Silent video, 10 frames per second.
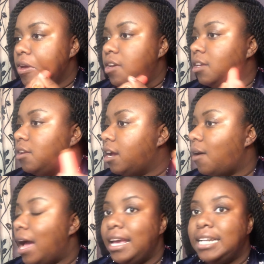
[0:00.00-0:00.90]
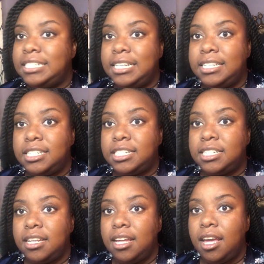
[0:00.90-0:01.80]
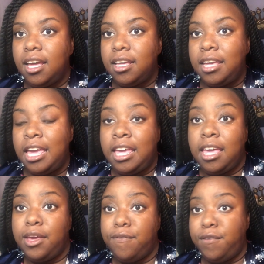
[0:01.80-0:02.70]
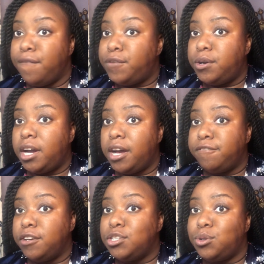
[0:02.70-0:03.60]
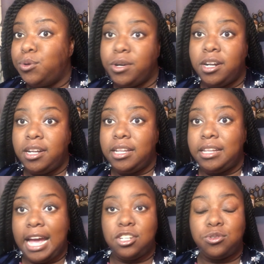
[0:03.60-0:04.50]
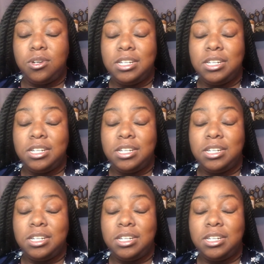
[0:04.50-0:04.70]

you know, I guess it can give you full coverage or natural.